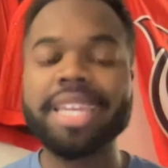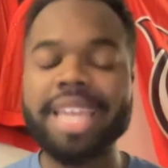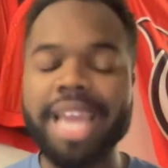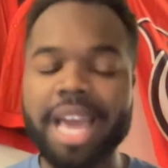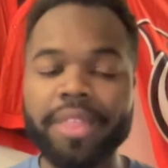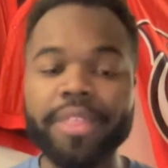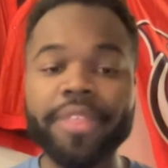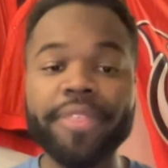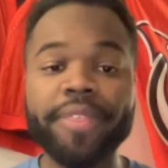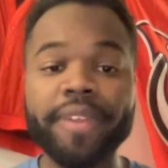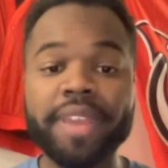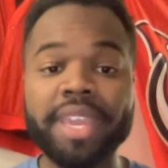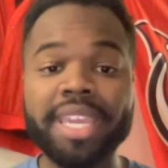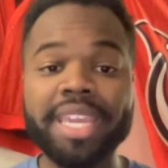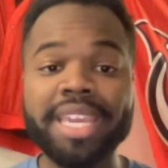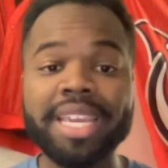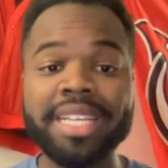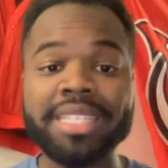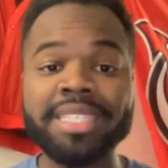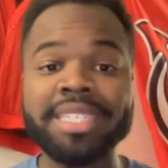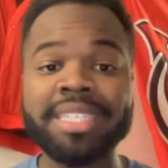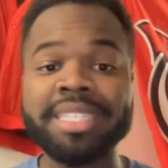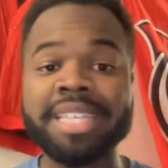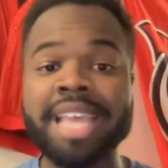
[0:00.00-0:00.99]
Now, the thing
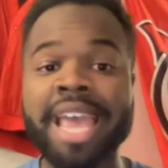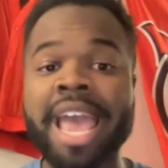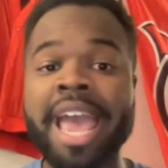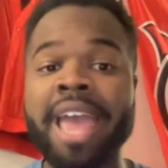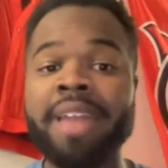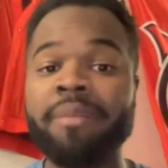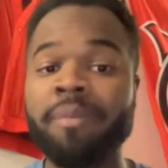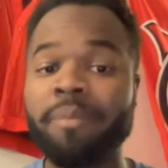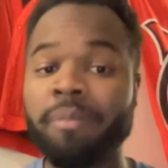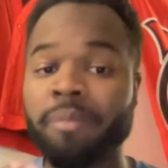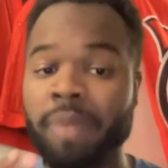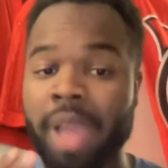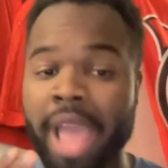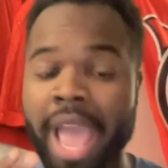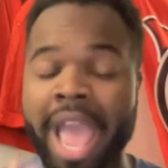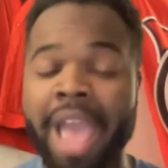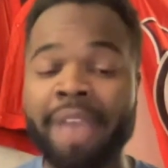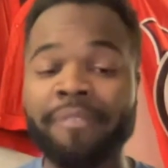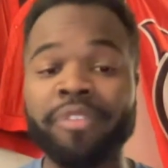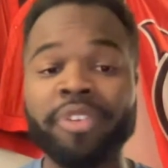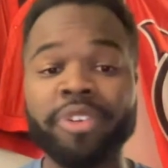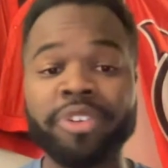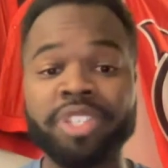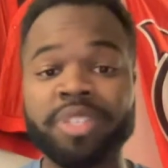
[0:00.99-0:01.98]
is, is that
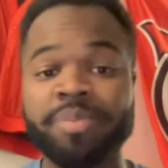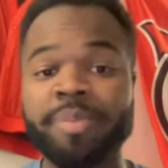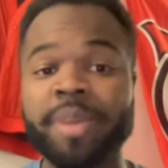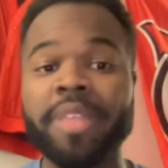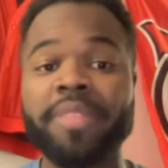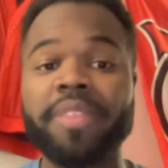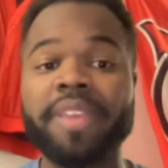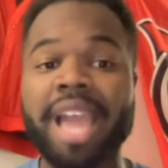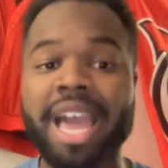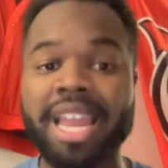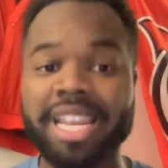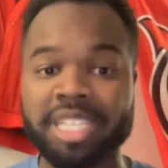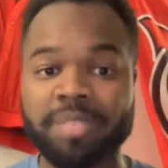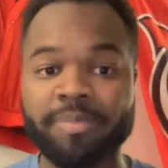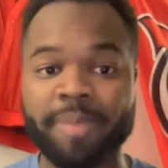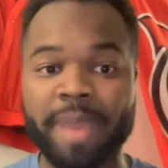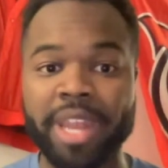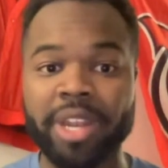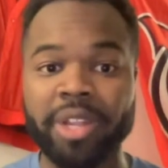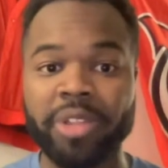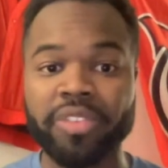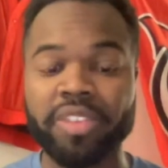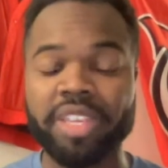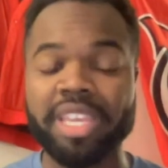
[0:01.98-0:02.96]
after Smith got his
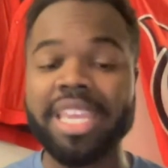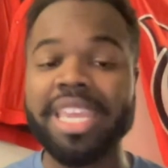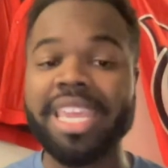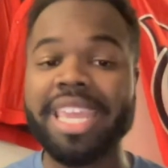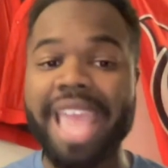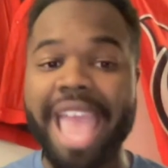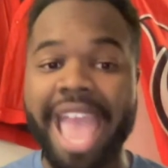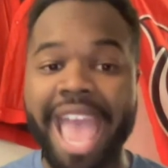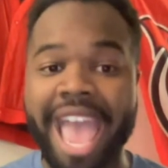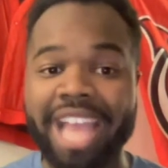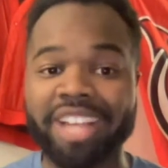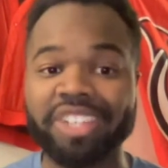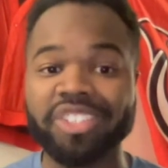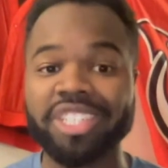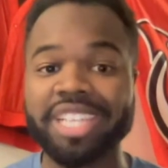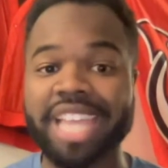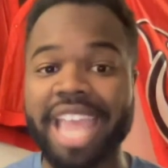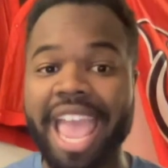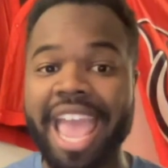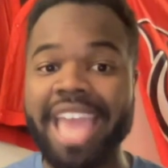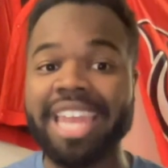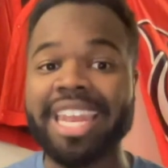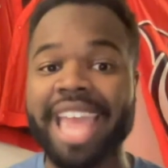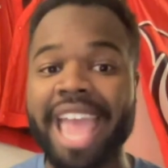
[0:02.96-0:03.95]
penalty, he actually
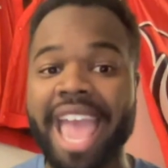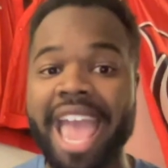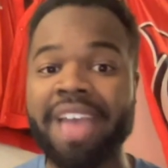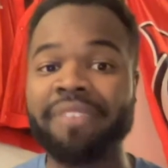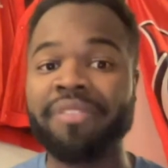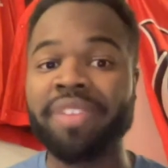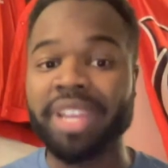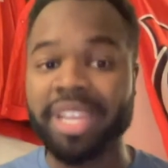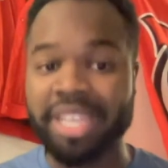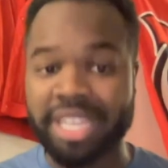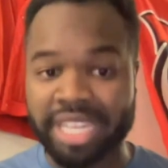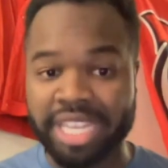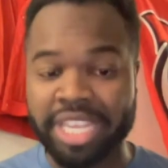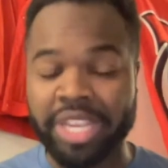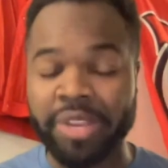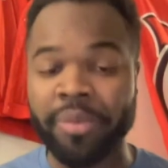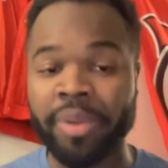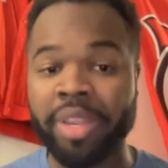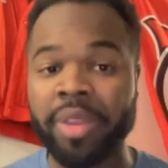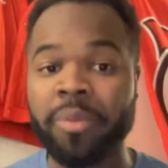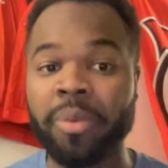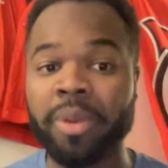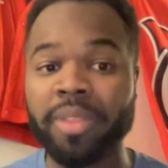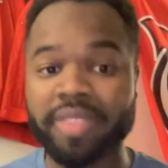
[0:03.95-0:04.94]
had to have a
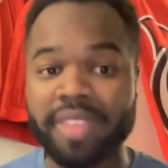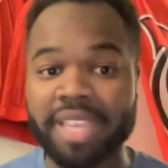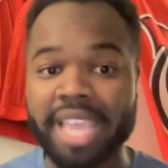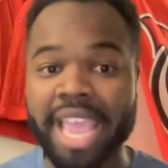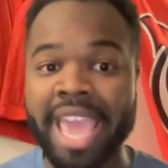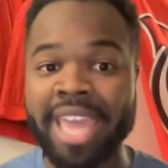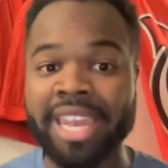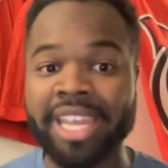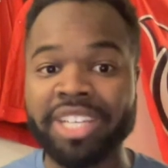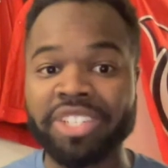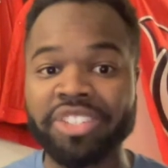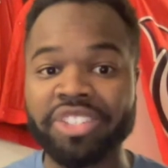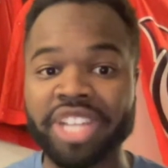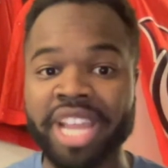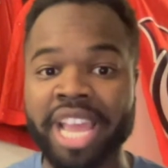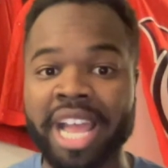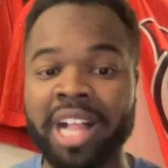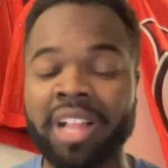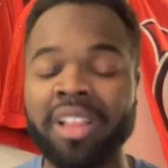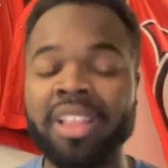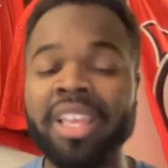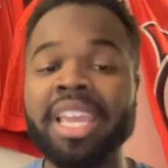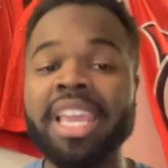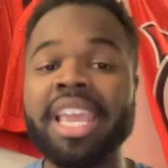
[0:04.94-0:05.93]
hearing with the
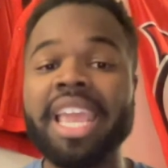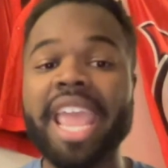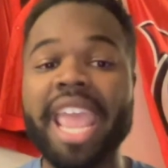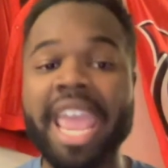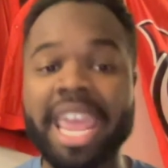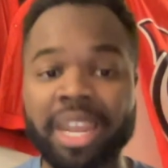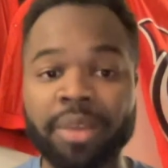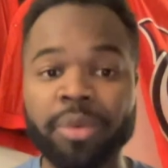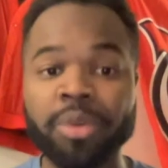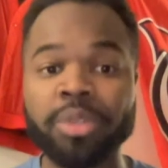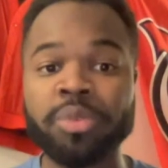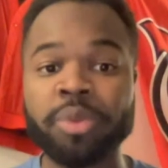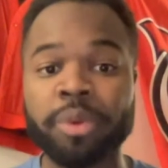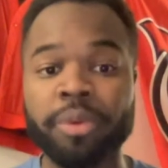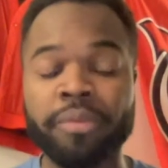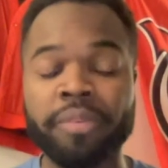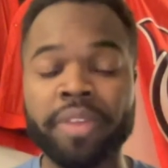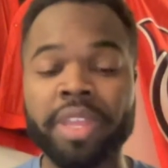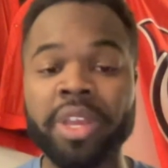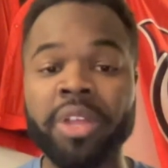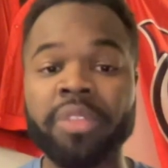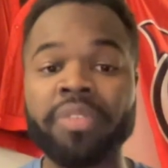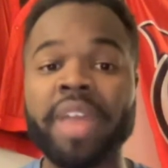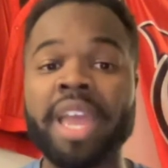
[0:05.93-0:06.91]
NHL, and it was
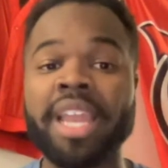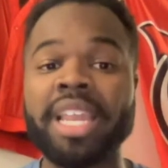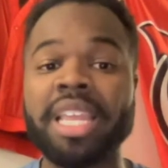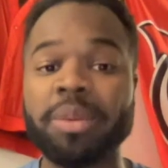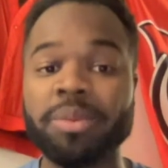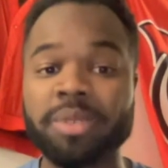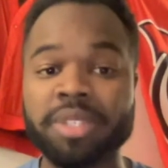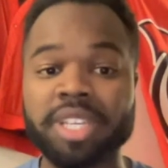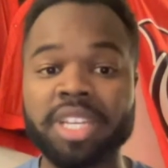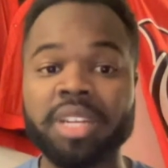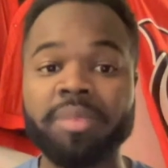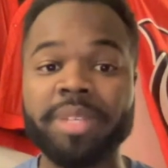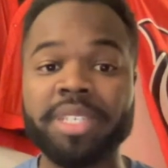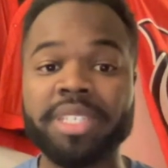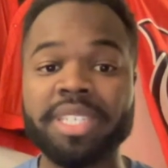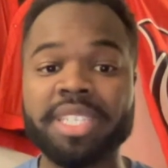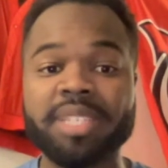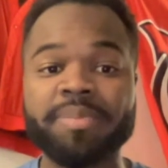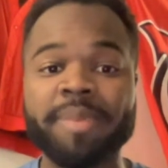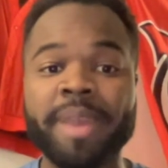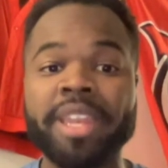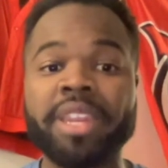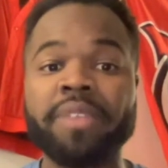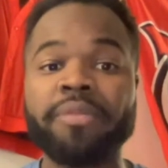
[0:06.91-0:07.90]
revealed that he was going to be
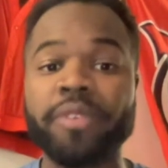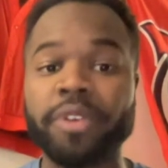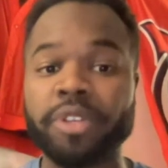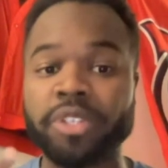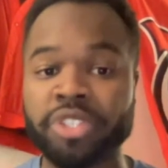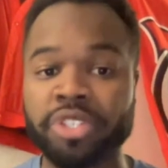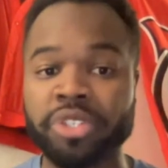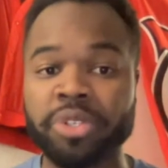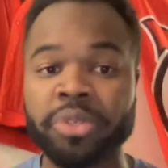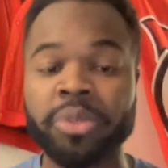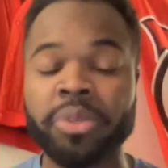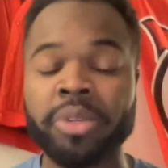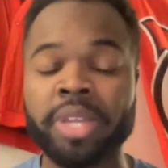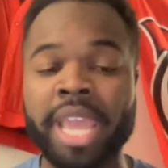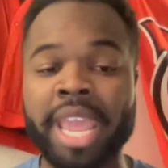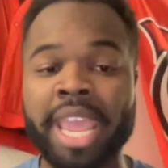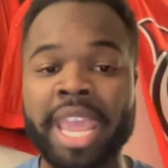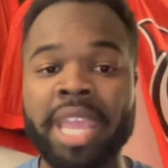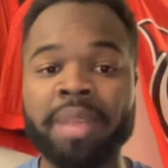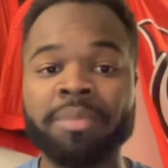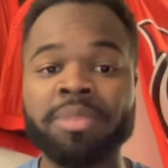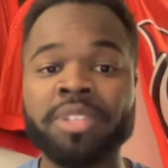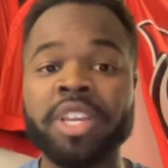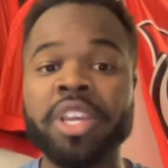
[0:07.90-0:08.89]
suspended for two
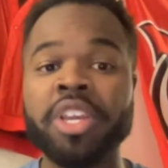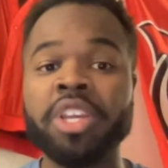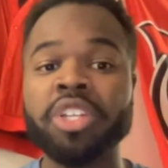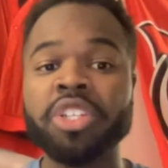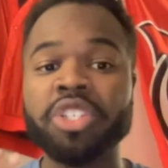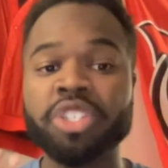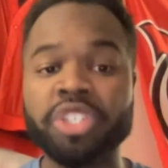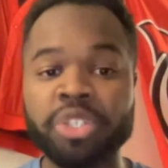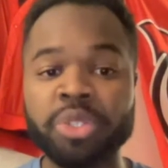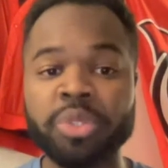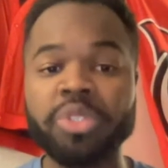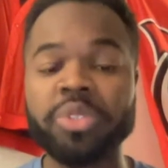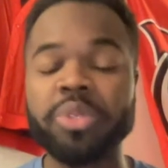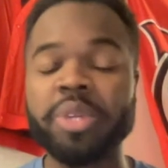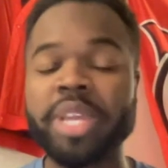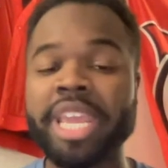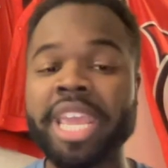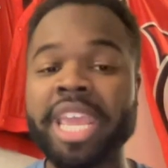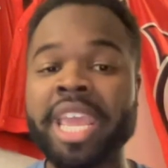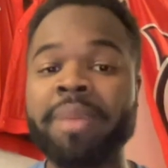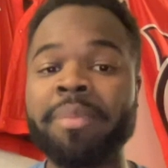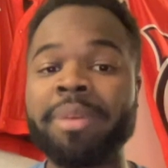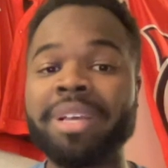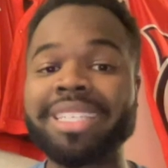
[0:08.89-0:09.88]
games due to
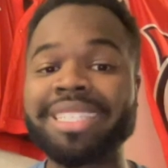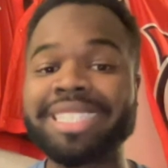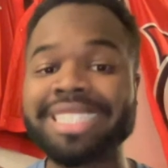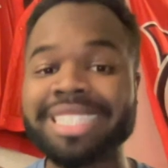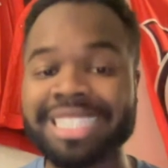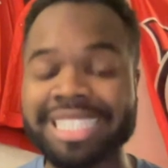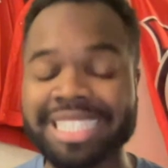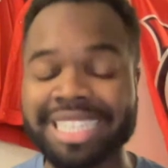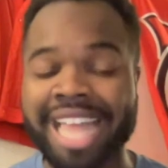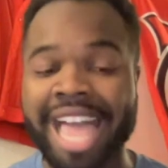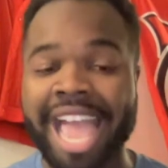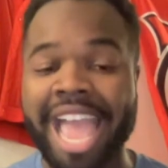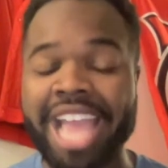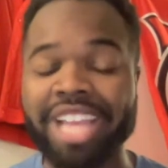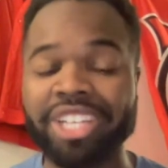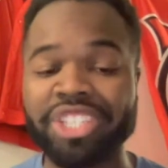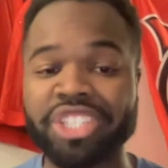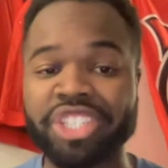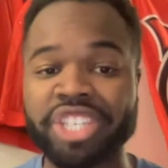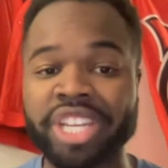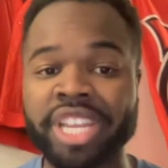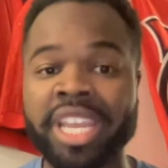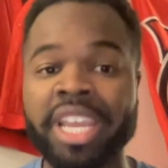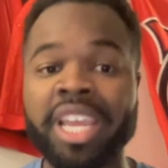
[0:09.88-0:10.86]
him
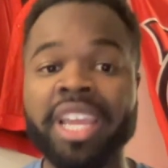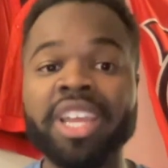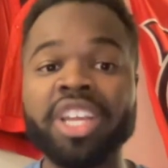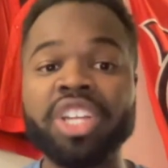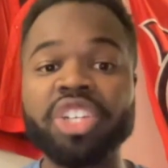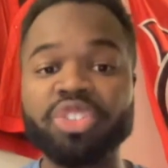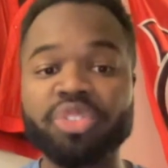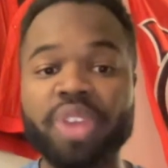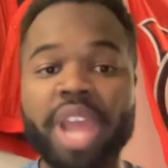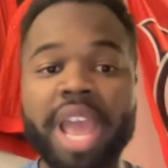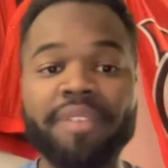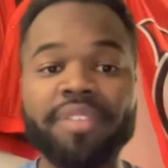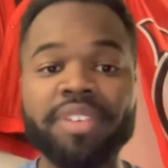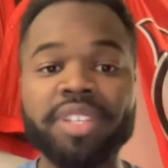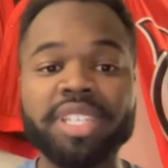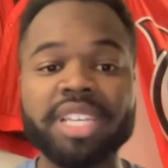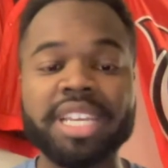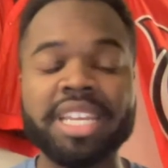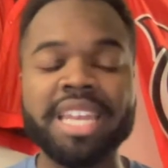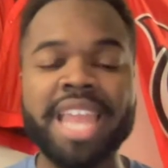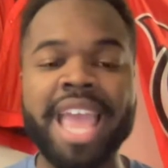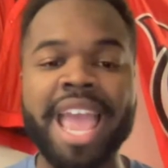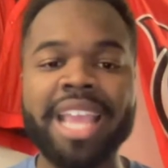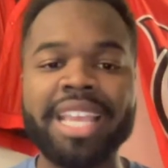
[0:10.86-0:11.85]
slashing Travis
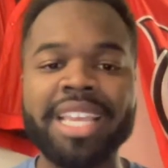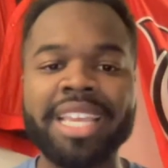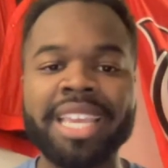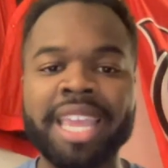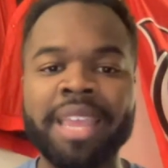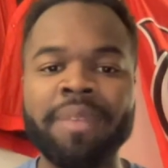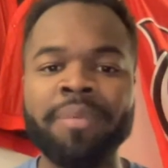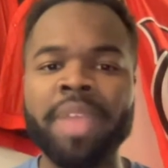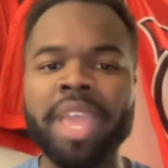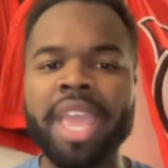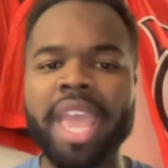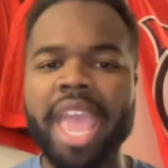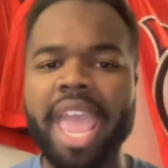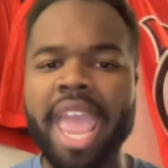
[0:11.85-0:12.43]
Konecny.